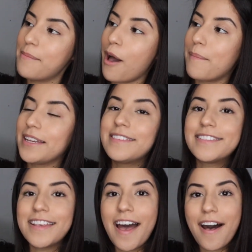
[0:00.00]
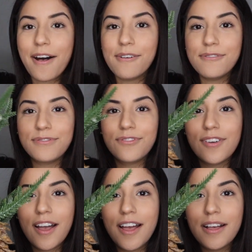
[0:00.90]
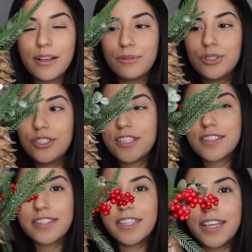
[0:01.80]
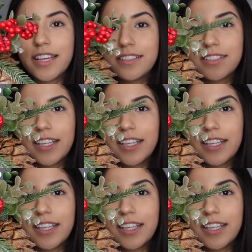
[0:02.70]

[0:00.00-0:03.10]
bought myself was just this.